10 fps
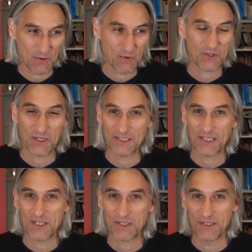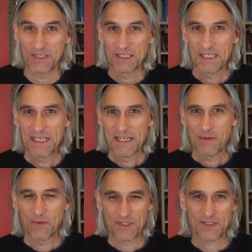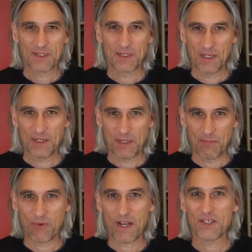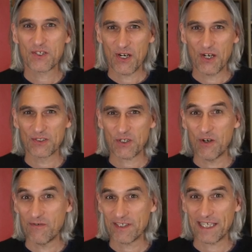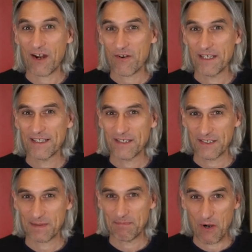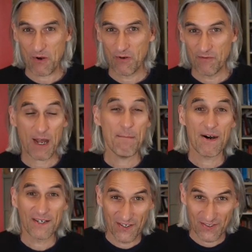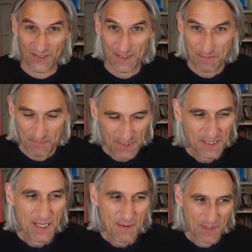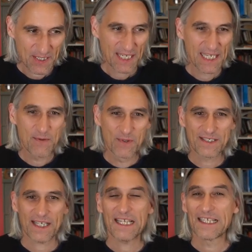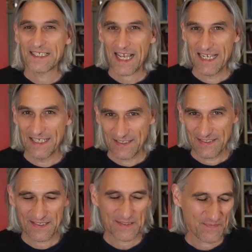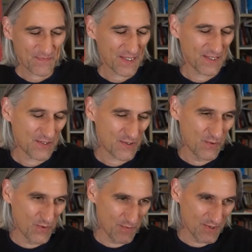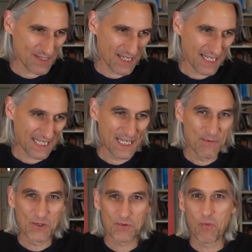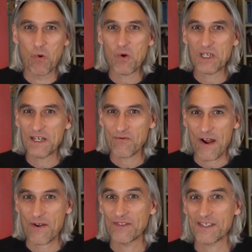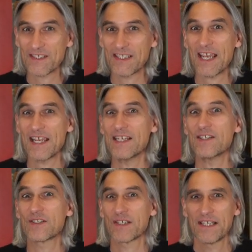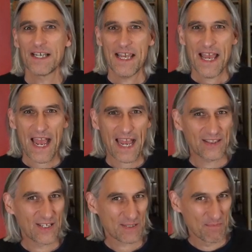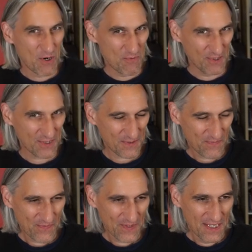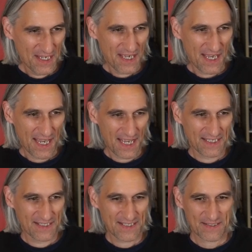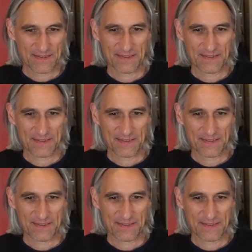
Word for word: organization was the, the brainchild of Garry Kasparov, among others. But he was in attendance at the tournament and he was walking around the stage at this moment. And